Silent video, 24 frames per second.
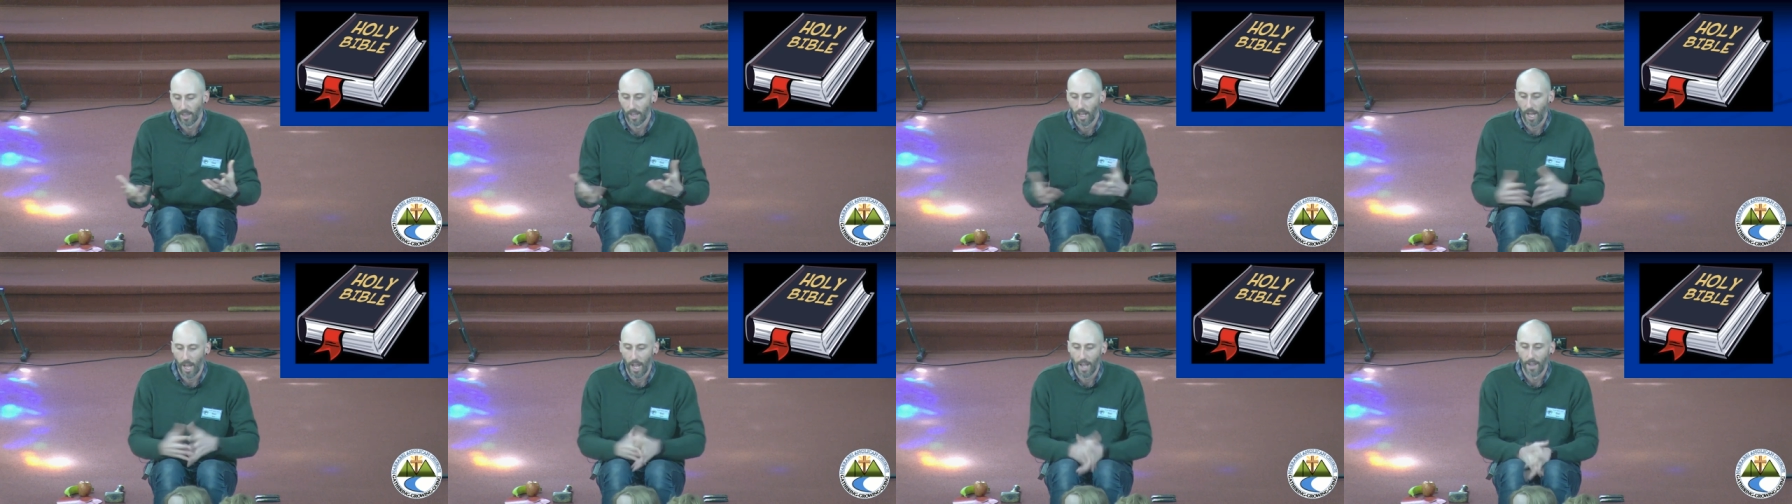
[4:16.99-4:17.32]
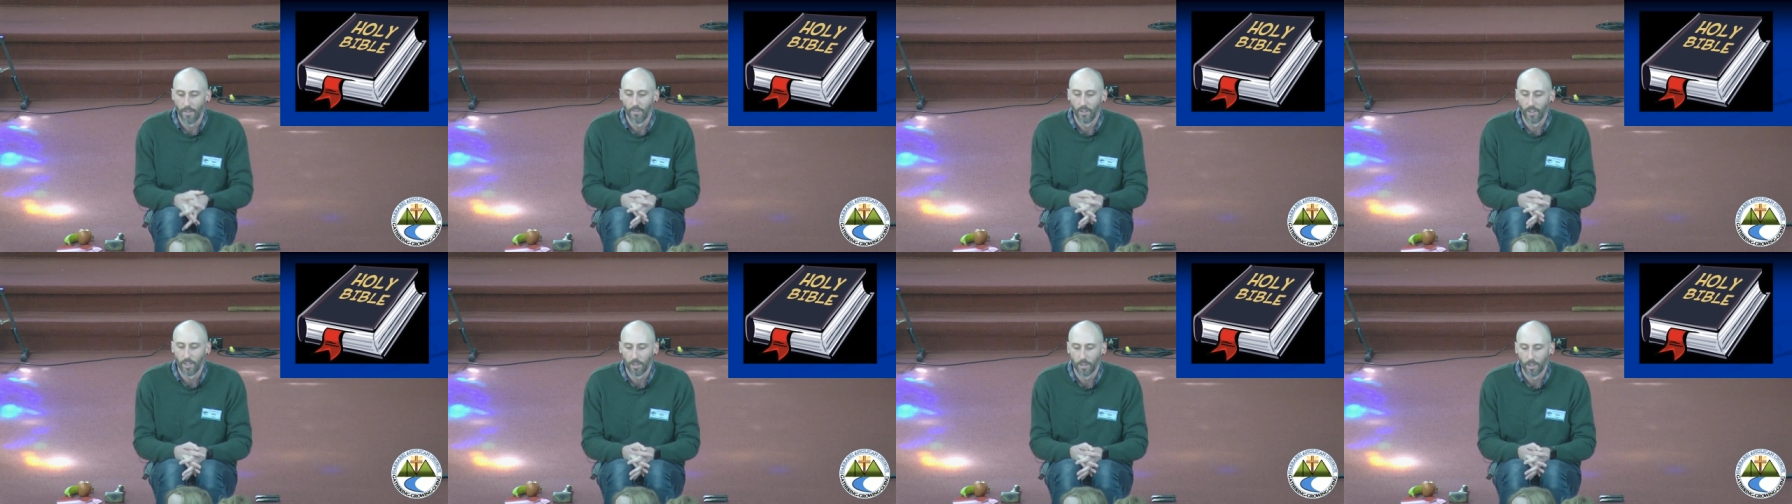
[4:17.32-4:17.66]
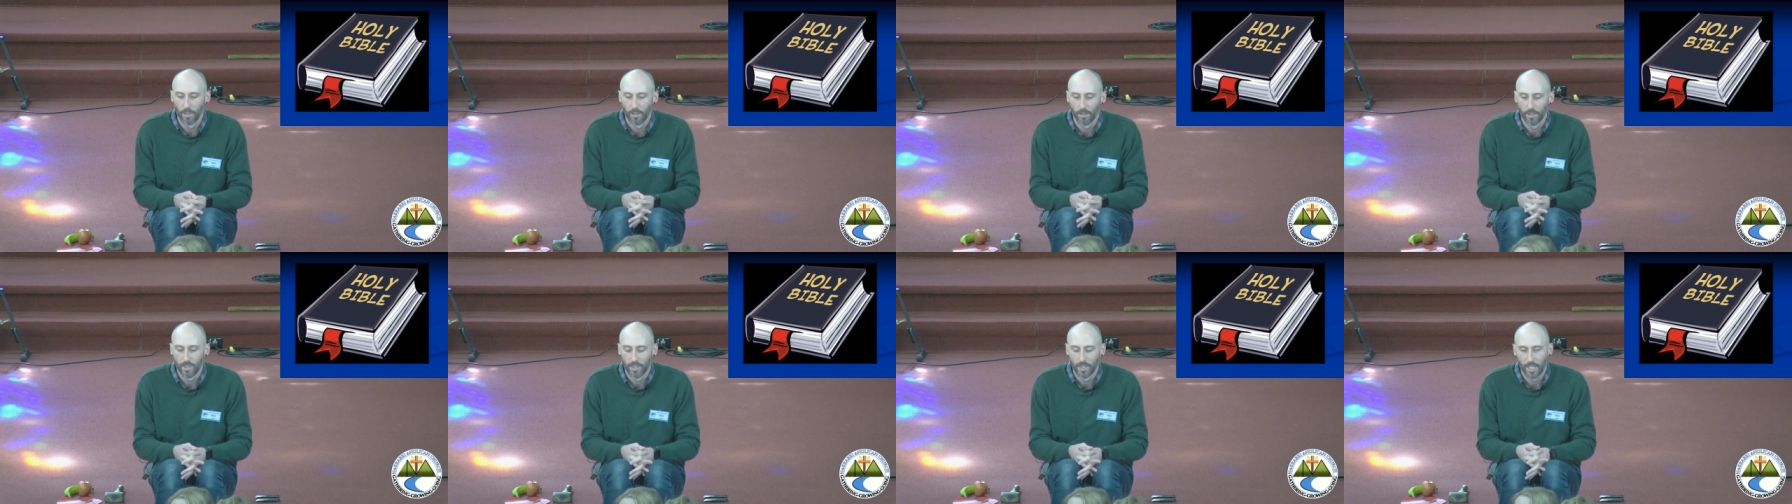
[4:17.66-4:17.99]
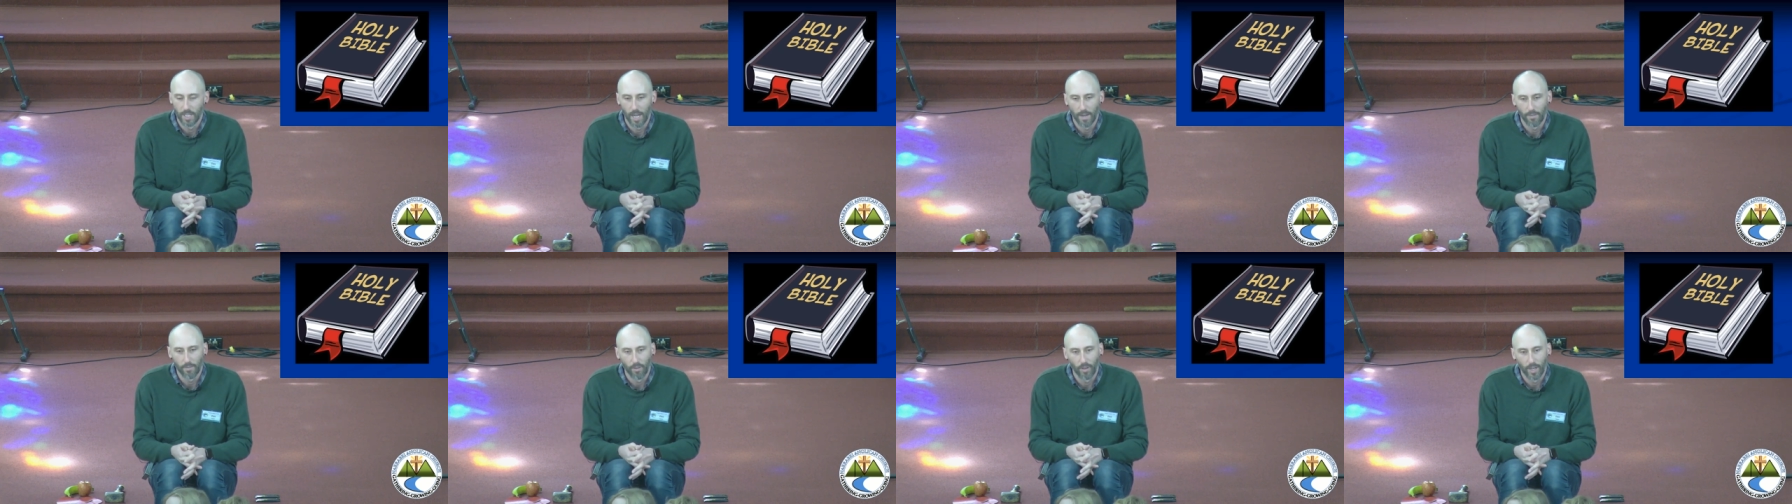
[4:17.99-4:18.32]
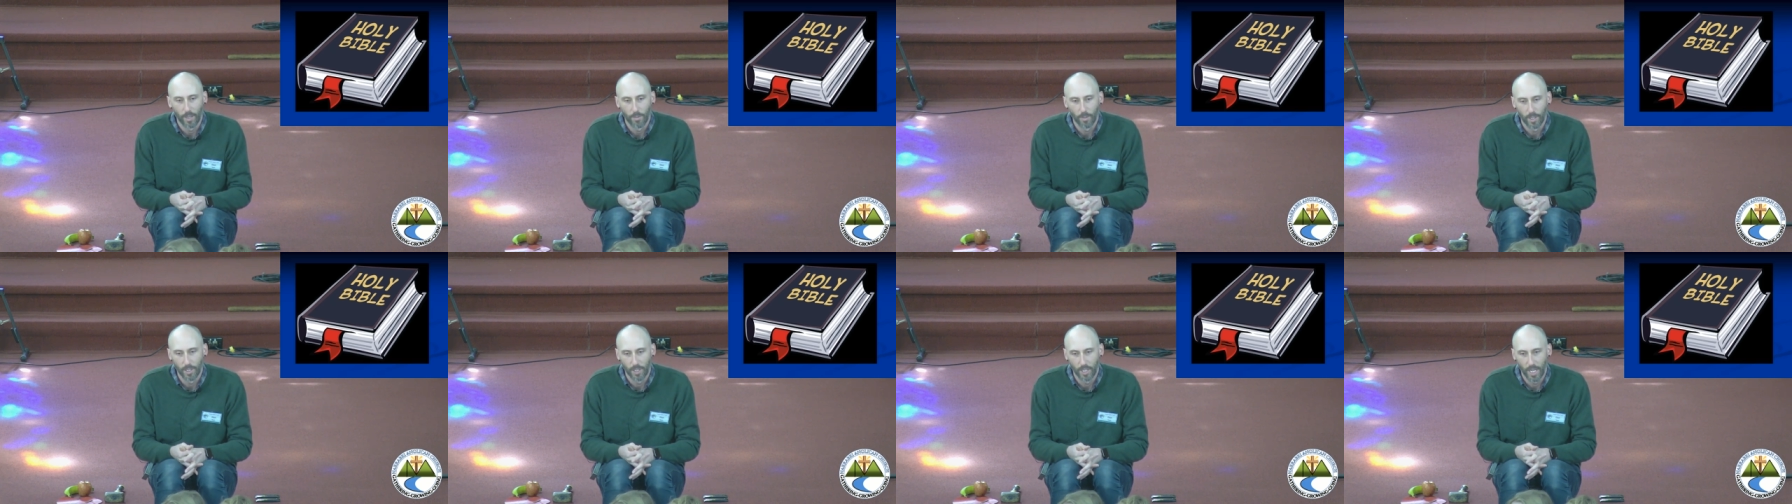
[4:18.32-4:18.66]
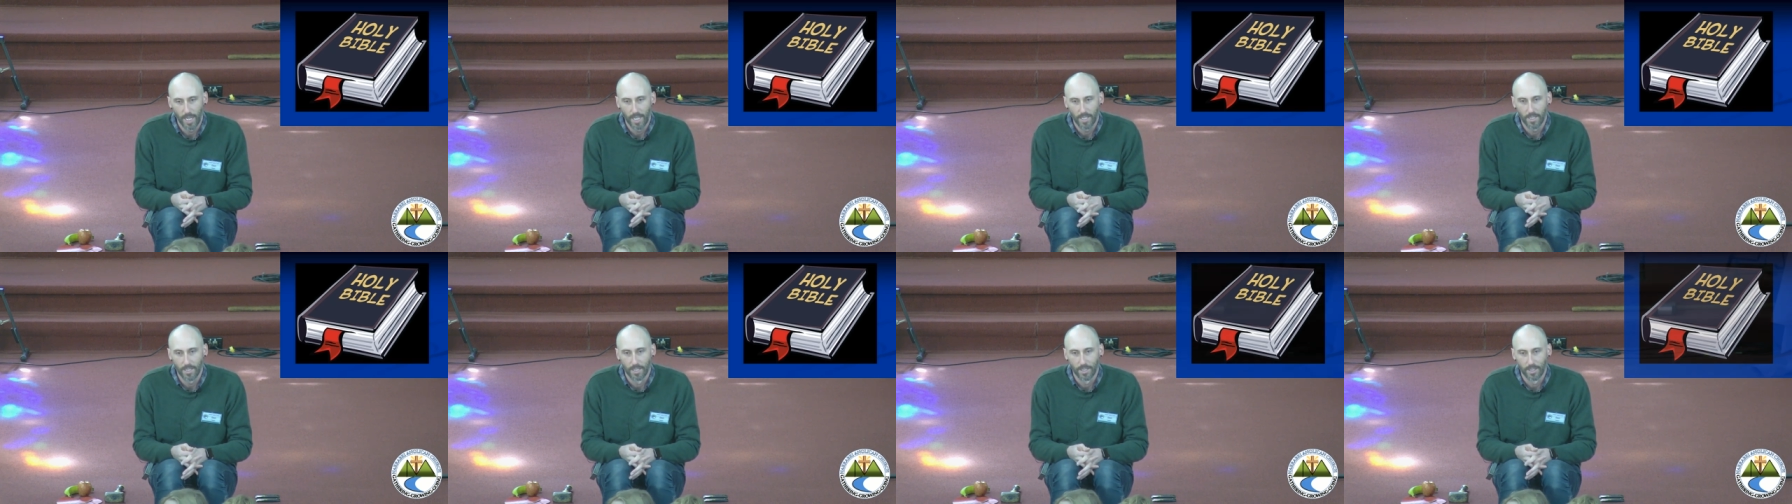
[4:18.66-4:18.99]
lives suffering with
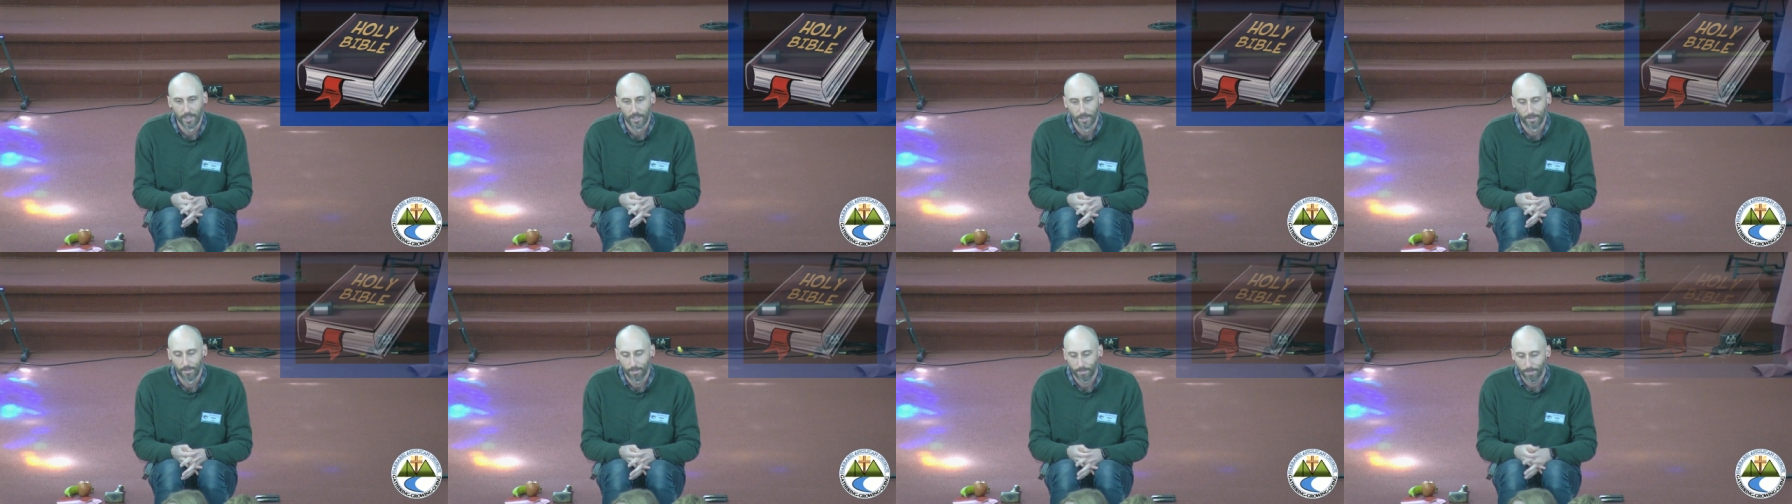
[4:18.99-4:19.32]
Jesus?